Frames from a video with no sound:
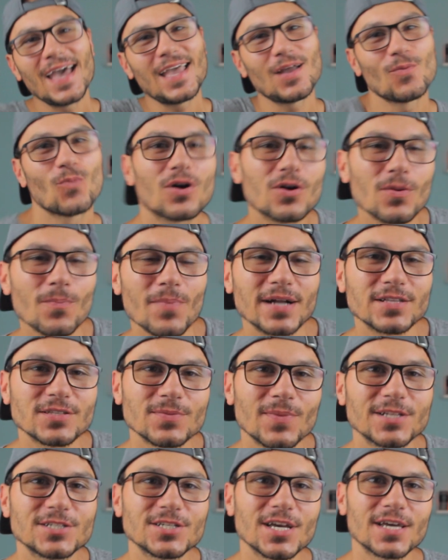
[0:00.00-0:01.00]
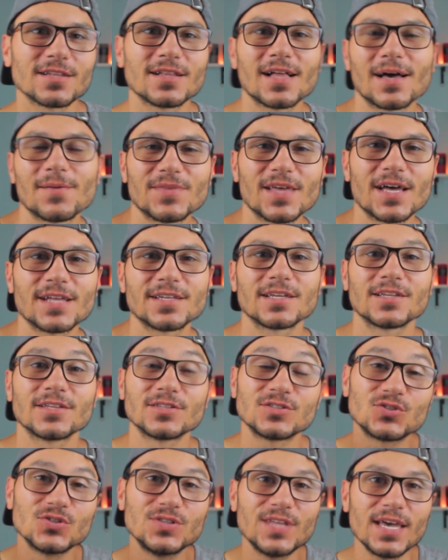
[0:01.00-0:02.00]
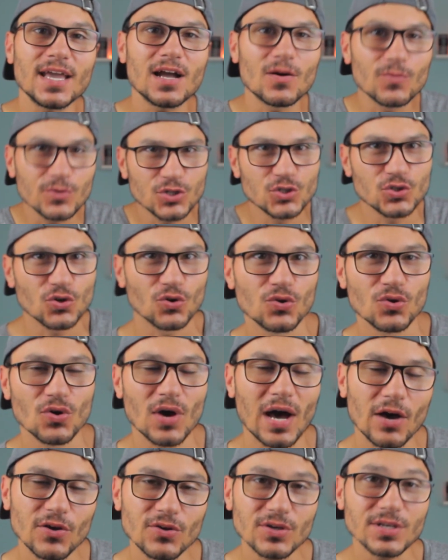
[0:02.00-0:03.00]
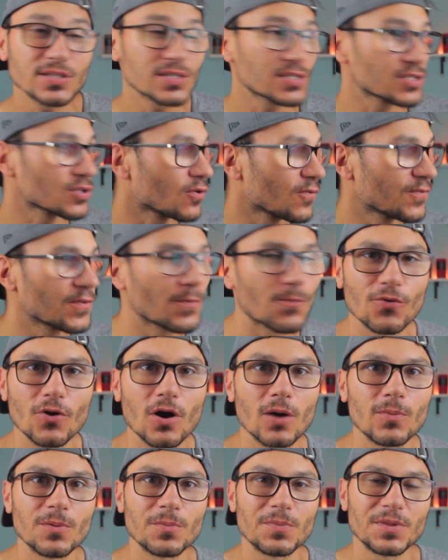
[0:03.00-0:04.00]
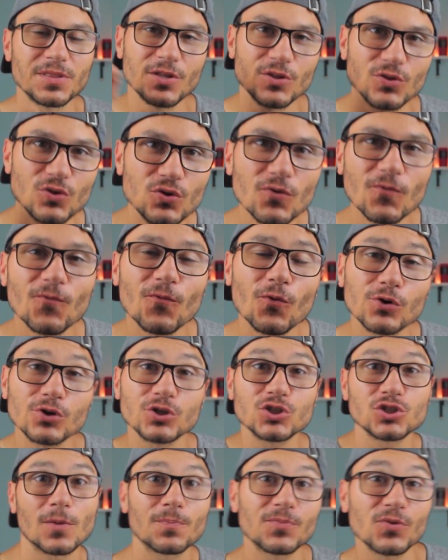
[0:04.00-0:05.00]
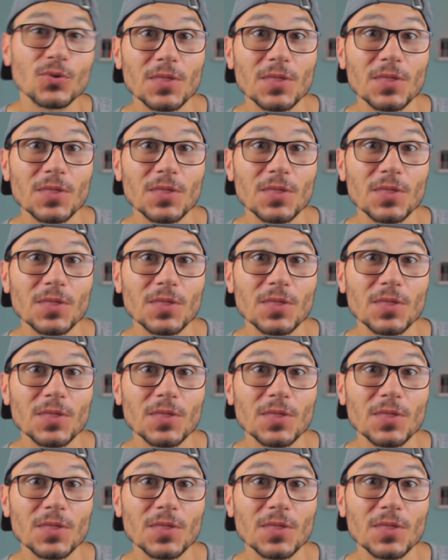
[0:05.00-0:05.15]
Hey, and welcome back to my channel. I'm Daniel, and today I will show you how you can solve the problem in the new Photoshop